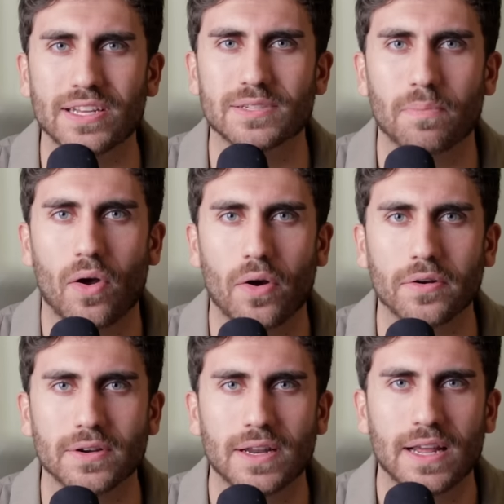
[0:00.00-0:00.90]
his
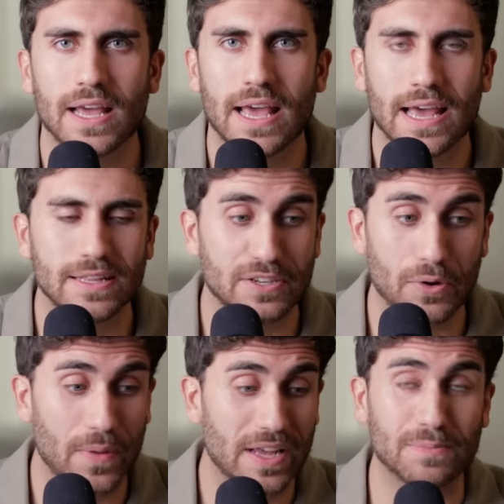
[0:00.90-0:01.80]
part. And
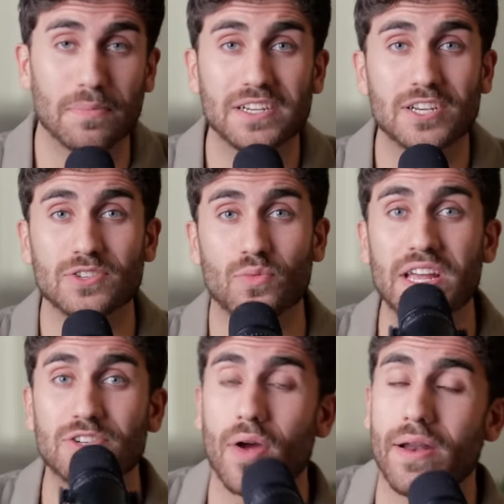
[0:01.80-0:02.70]
so, as much as
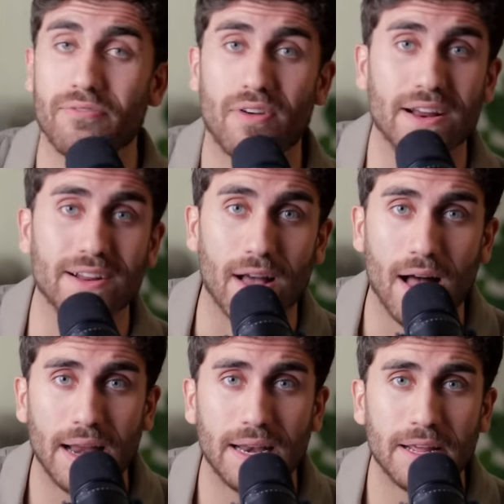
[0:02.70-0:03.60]
we try to find
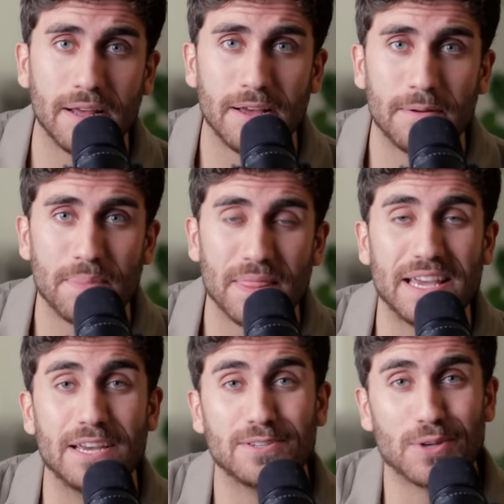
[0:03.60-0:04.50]
God,
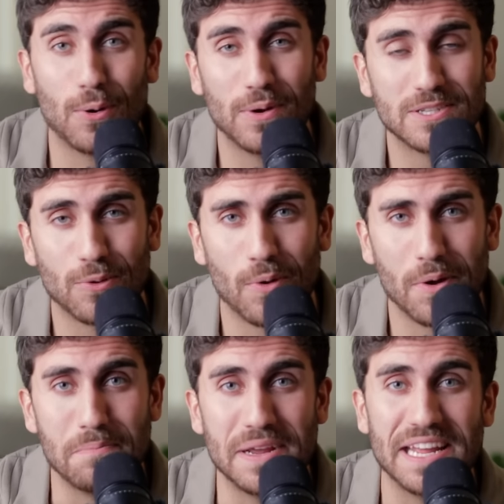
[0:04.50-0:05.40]
He is always the
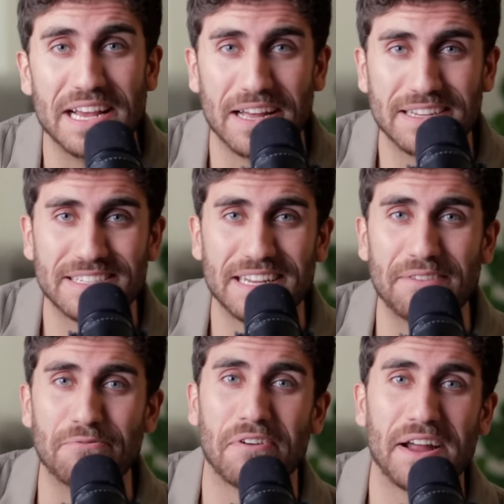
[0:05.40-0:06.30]
one meeting us
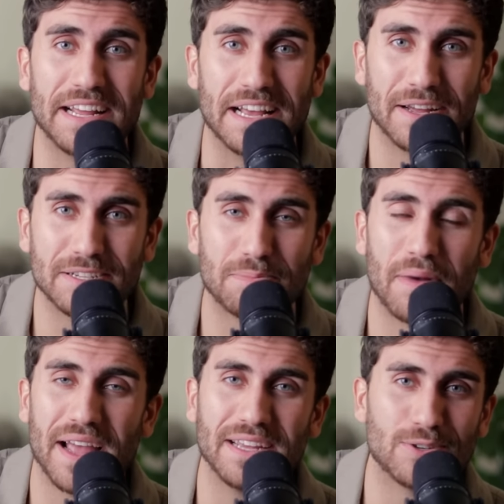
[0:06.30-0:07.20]
and finding us
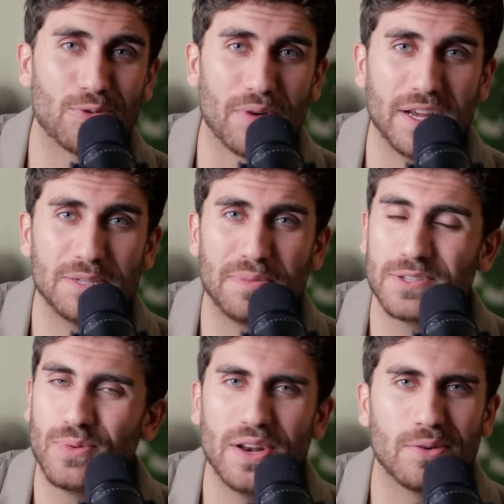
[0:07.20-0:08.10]
by His grace
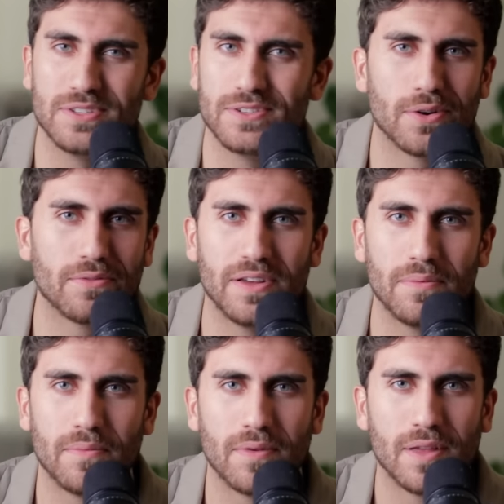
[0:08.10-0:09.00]
because we don't deserve
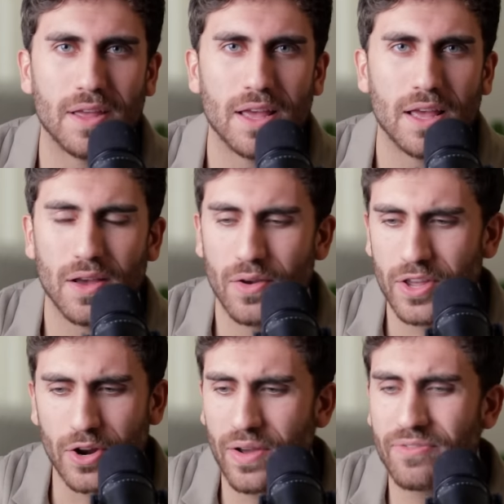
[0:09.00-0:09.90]
Him.
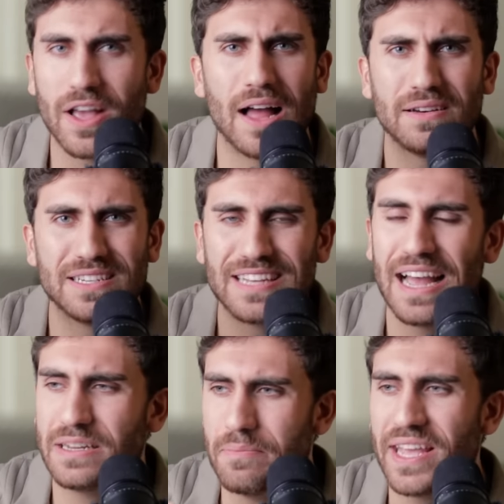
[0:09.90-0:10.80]
You know, if God
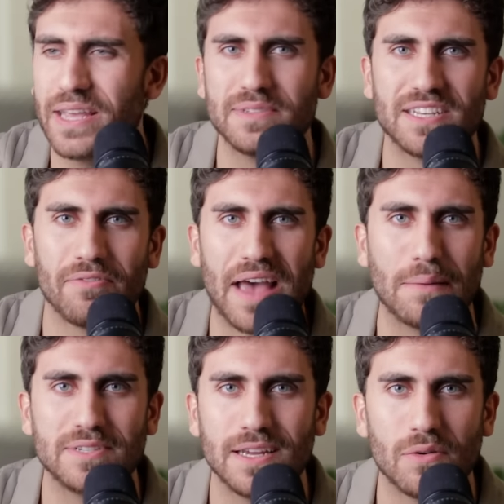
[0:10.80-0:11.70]
decided to make Himself
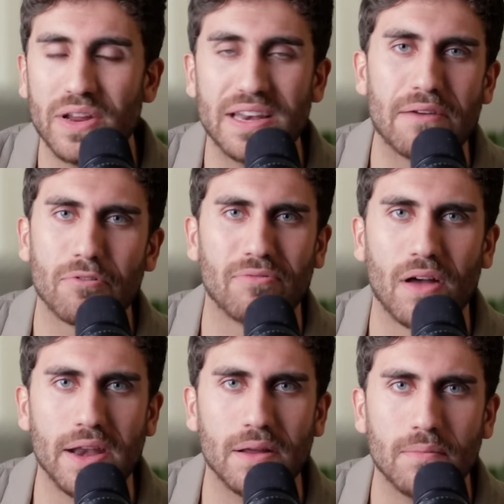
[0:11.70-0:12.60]
absent, we'd never
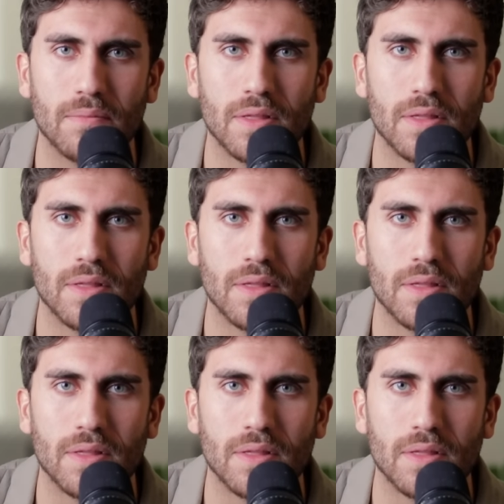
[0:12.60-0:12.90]
find Him.